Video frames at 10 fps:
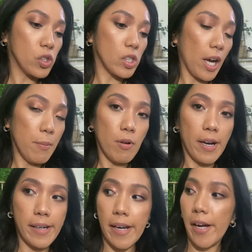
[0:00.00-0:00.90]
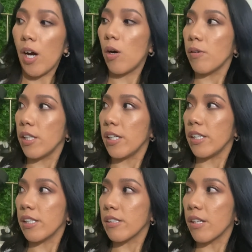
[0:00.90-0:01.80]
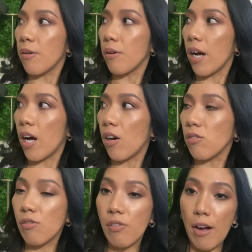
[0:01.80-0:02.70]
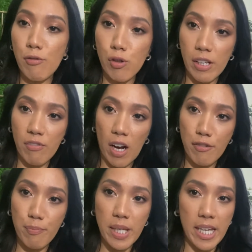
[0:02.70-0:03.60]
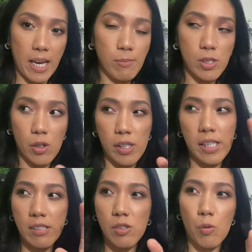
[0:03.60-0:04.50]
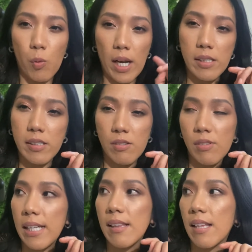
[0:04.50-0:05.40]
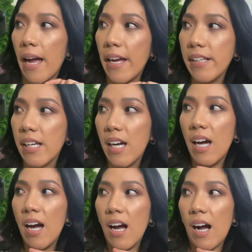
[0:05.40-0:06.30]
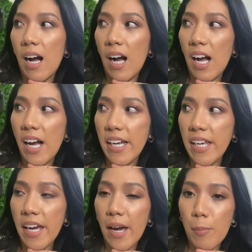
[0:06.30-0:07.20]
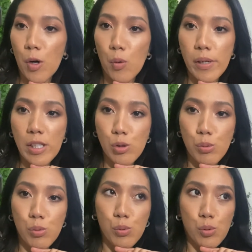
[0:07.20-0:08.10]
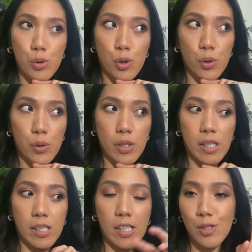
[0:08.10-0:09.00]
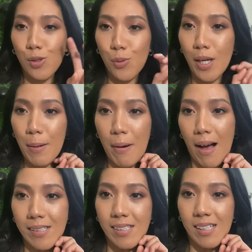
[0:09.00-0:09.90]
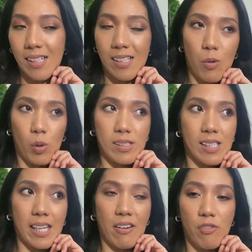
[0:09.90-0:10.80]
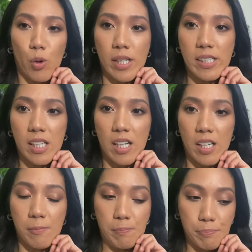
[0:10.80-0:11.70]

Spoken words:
time right now is around 5:45 p.m. so it's relatively late. I am going to cook tuna pasta once again for our dinner.